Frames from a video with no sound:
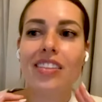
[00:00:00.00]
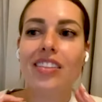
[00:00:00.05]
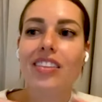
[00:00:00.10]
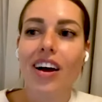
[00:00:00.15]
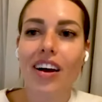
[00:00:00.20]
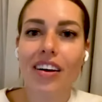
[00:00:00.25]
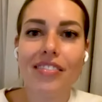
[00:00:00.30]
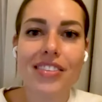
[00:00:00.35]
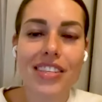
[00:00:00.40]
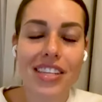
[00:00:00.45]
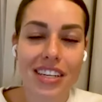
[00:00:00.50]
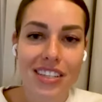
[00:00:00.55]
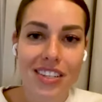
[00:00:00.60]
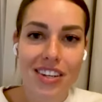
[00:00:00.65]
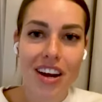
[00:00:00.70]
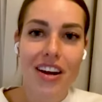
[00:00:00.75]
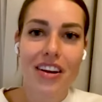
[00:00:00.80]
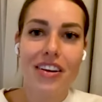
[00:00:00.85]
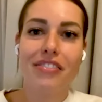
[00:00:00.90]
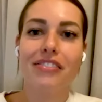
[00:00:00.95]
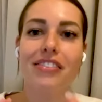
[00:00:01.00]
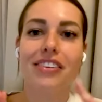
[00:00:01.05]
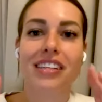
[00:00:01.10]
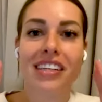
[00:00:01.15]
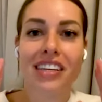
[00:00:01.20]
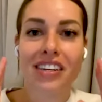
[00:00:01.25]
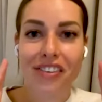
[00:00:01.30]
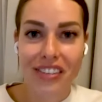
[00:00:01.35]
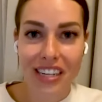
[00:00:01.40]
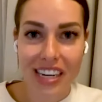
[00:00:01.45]
I love TikTok
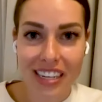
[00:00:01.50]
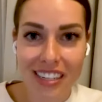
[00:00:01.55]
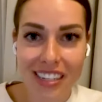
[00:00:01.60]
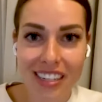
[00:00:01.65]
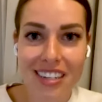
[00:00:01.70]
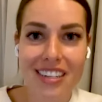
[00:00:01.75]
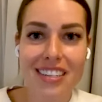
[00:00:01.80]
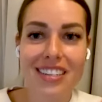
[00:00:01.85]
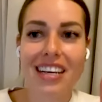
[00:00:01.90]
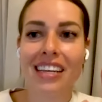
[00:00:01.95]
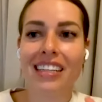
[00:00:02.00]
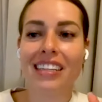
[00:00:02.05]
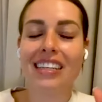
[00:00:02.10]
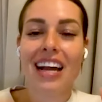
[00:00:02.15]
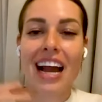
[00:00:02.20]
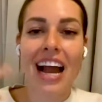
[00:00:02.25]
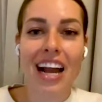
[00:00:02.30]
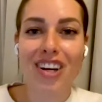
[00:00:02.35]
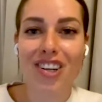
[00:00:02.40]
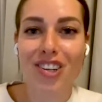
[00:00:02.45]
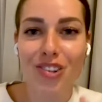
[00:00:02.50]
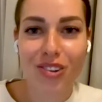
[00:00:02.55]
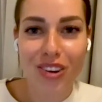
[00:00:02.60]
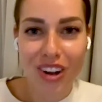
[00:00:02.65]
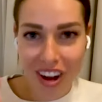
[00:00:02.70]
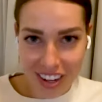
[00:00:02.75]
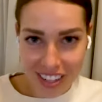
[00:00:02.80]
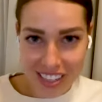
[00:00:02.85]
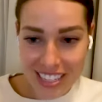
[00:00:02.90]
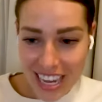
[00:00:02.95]
for the creators and the
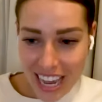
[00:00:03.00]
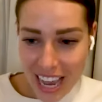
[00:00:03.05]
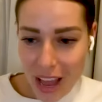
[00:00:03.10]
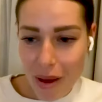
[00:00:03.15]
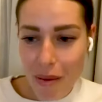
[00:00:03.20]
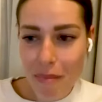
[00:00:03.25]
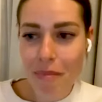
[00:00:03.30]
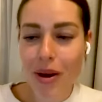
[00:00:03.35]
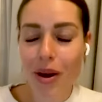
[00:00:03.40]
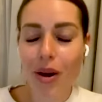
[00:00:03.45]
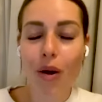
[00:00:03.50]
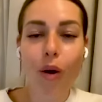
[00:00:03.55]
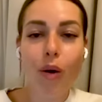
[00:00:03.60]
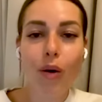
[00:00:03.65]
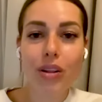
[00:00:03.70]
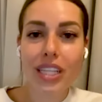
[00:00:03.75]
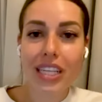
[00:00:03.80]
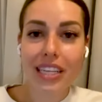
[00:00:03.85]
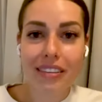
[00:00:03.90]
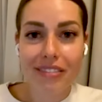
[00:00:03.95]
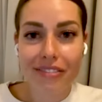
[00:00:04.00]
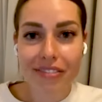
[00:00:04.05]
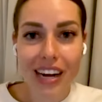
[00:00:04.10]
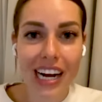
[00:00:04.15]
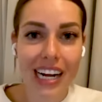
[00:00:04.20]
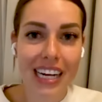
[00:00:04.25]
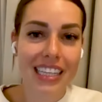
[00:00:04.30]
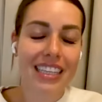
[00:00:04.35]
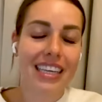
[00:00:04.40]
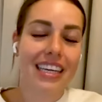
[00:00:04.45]
actual content, but
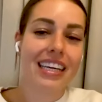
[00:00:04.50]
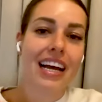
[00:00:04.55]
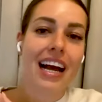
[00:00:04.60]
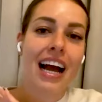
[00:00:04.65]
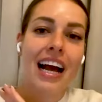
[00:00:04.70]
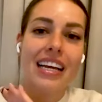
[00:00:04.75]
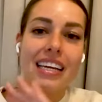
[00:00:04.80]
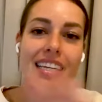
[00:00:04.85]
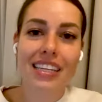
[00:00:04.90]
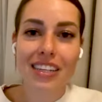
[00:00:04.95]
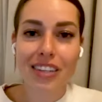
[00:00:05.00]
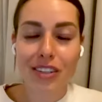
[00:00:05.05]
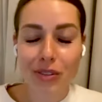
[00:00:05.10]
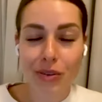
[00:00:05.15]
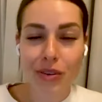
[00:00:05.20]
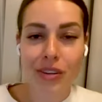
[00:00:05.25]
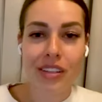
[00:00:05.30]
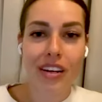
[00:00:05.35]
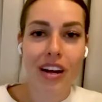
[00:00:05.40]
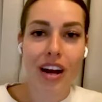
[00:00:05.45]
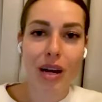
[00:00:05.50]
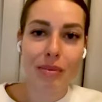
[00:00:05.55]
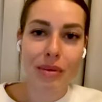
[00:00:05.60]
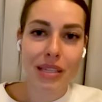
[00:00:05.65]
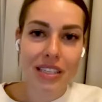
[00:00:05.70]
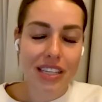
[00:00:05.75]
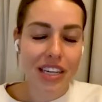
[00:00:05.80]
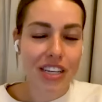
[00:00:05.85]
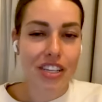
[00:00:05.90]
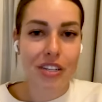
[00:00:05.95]
holy, like I can ignore the
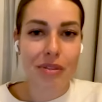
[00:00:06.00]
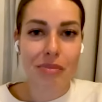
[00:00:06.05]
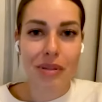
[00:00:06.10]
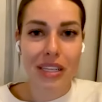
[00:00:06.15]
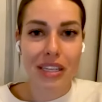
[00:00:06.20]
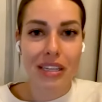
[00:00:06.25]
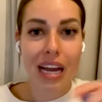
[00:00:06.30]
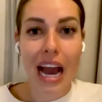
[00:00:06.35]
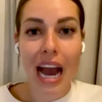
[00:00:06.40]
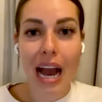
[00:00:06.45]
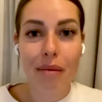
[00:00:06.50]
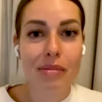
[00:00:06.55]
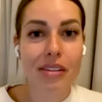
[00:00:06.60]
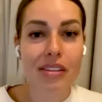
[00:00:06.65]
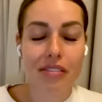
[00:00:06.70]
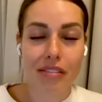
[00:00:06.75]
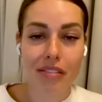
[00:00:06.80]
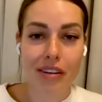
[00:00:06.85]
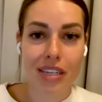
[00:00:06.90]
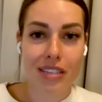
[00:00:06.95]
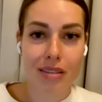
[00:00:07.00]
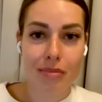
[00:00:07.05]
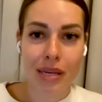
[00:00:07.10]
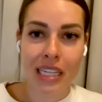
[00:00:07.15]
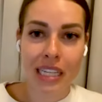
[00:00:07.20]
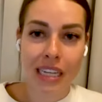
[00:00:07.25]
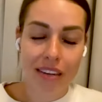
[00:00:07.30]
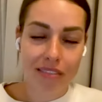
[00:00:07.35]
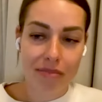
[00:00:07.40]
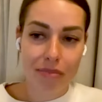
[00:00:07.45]
comment section and be happy for the
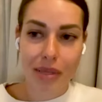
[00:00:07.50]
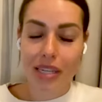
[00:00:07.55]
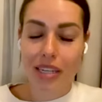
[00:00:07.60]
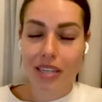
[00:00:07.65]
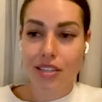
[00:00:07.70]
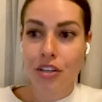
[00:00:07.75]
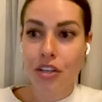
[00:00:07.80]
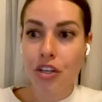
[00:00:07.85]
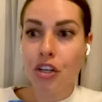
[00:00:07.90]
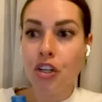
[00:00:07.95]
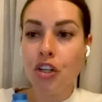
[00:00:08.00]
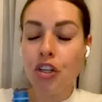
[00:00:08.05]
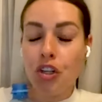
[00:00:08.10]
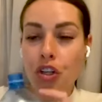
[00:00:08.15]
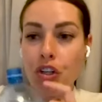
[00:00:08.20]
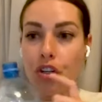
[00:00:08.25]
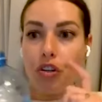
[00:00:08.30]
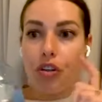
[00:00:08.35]
rest of my life because